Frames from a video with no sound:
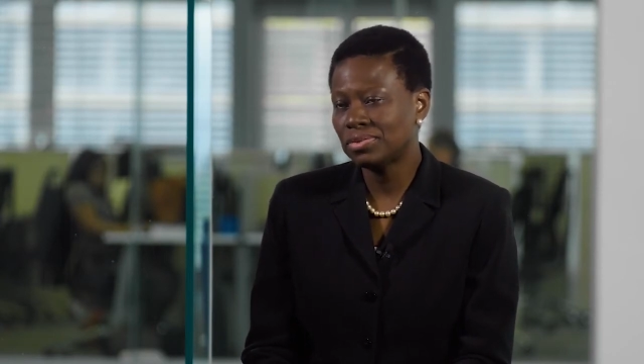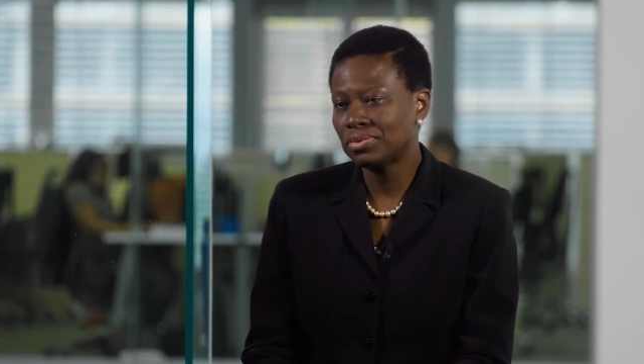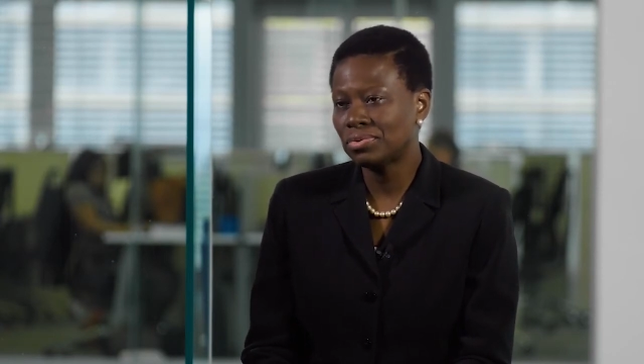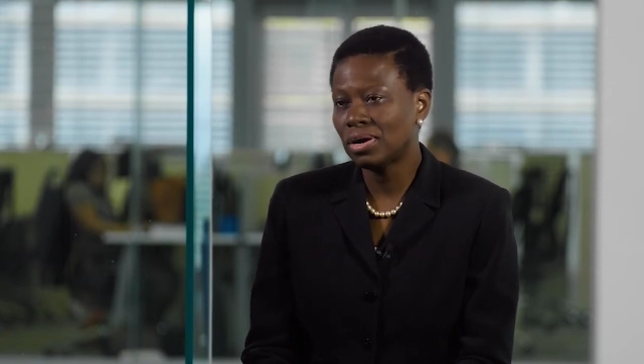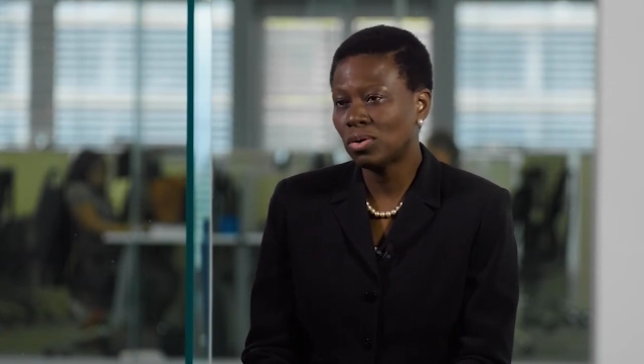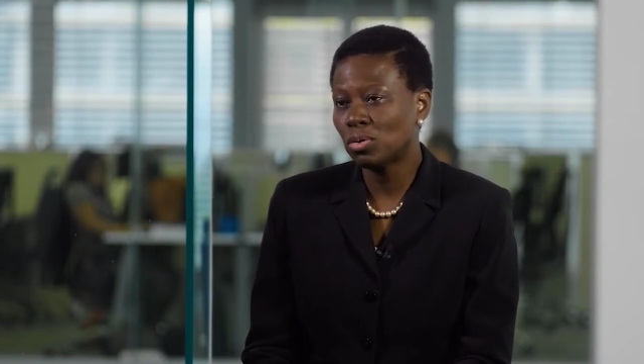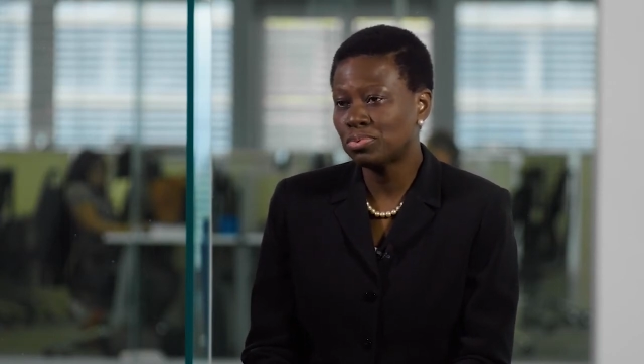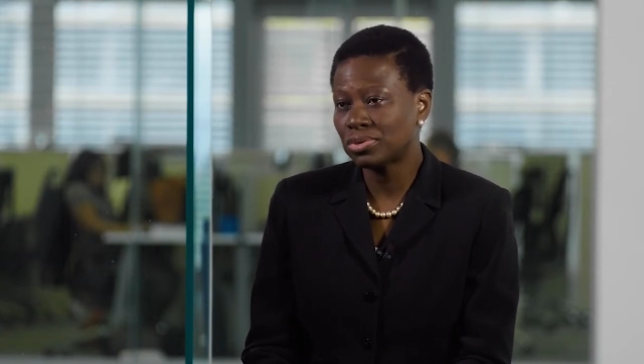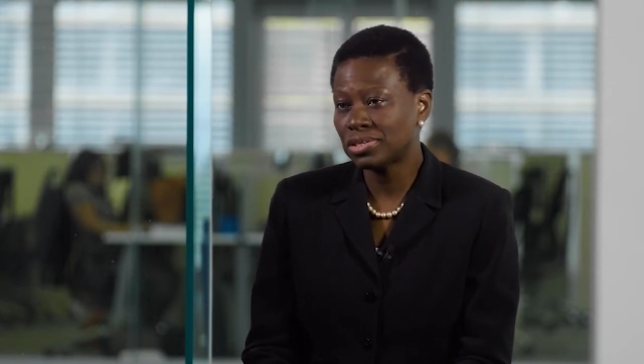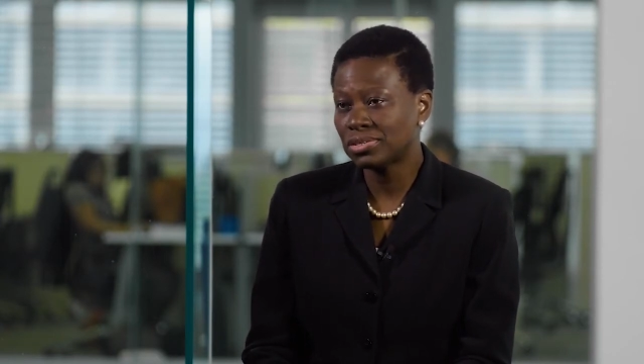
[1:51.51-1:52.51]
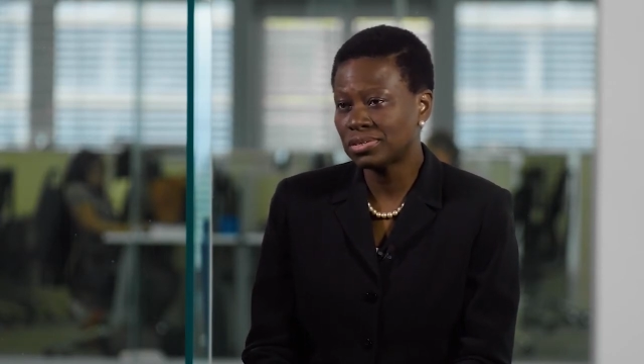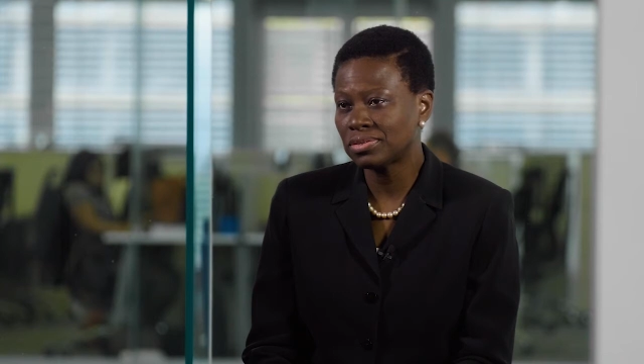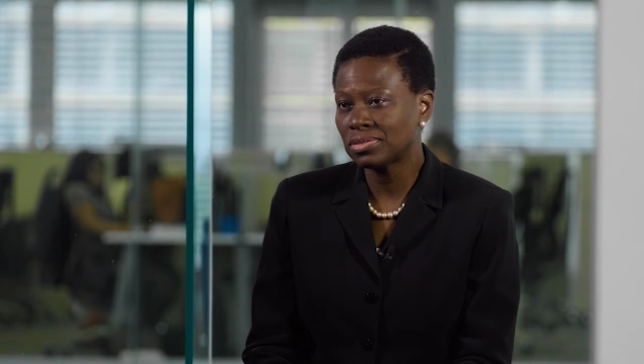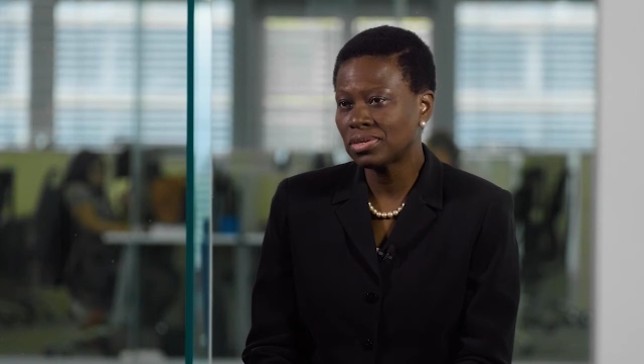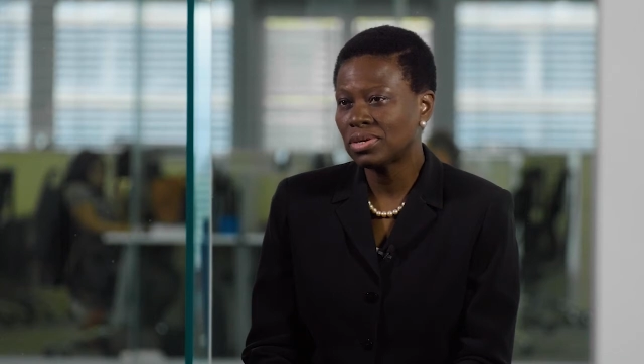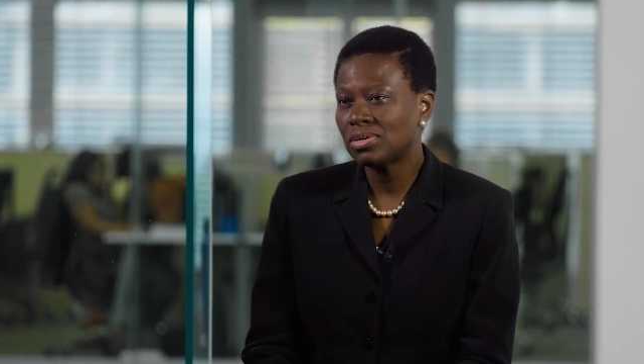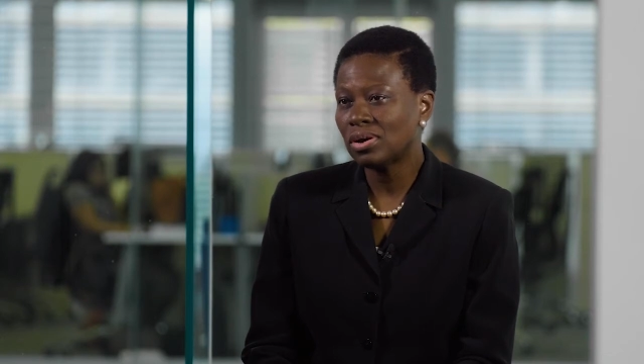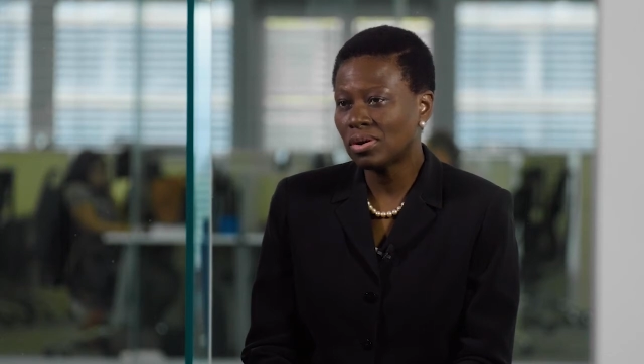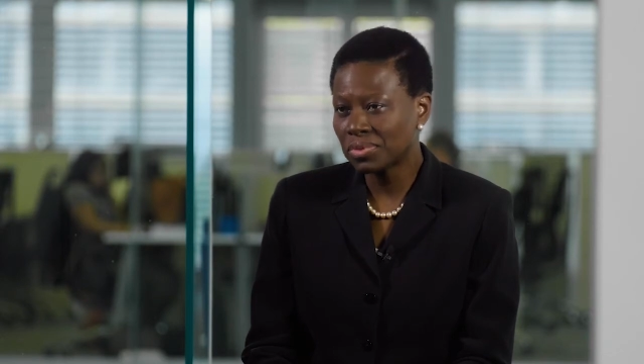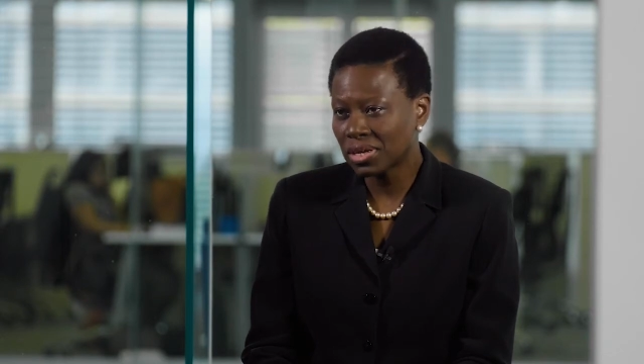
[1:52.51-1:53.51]
through our operations
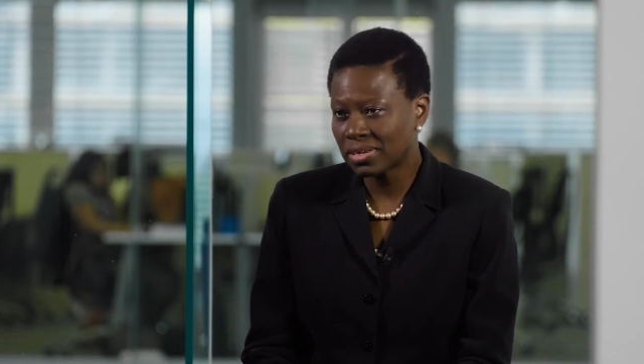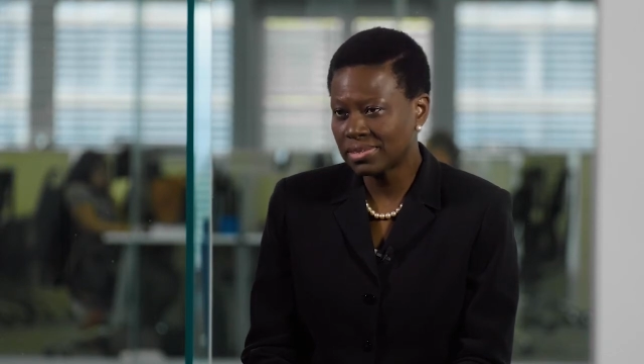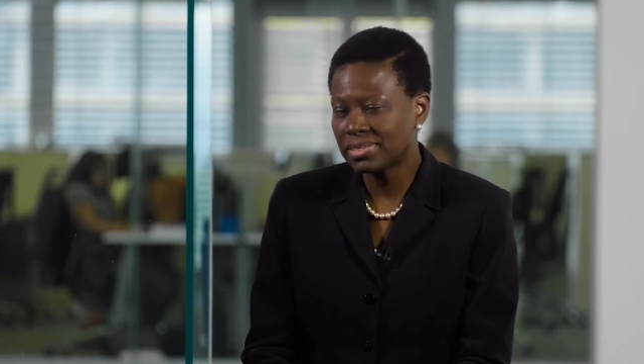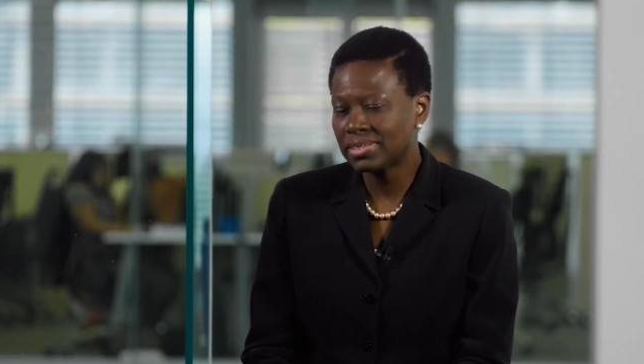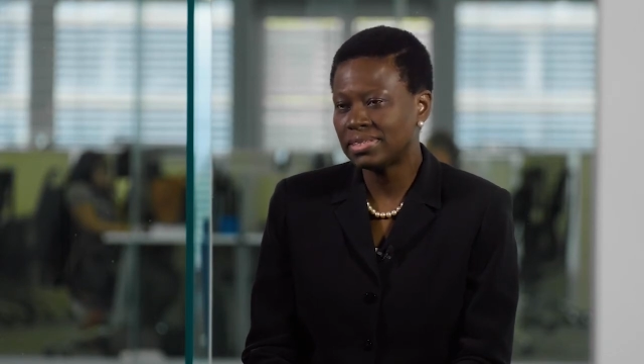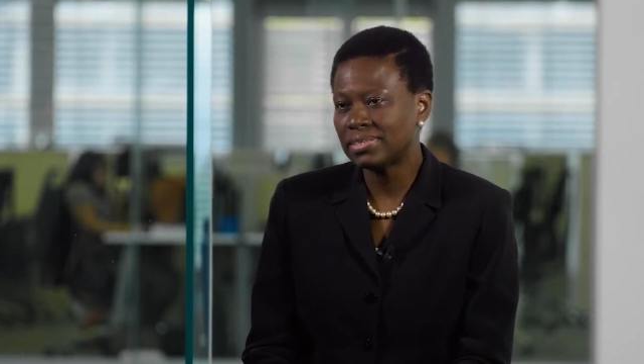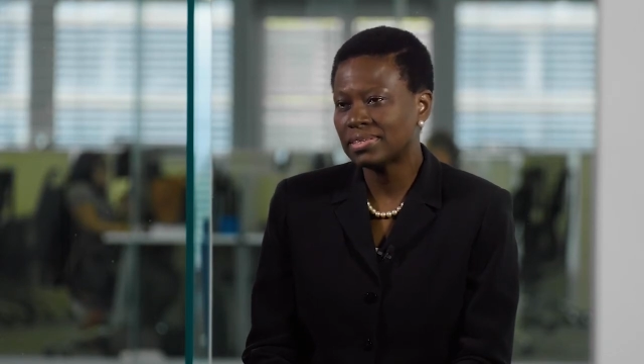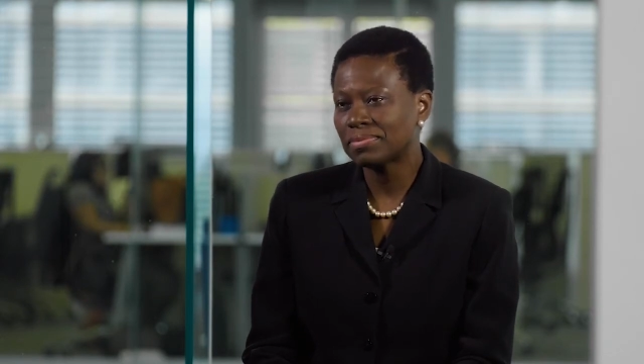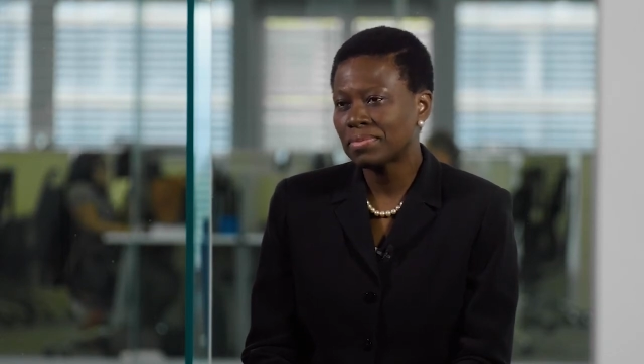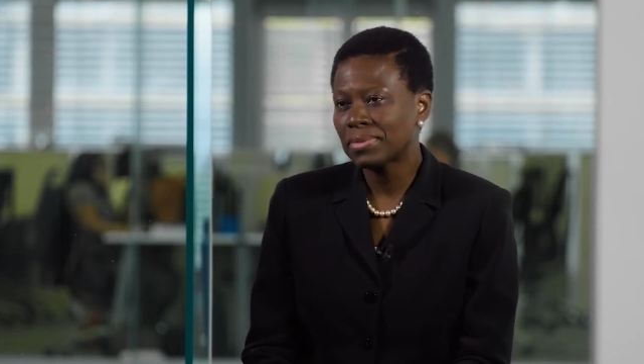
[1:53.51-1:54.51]
on the continent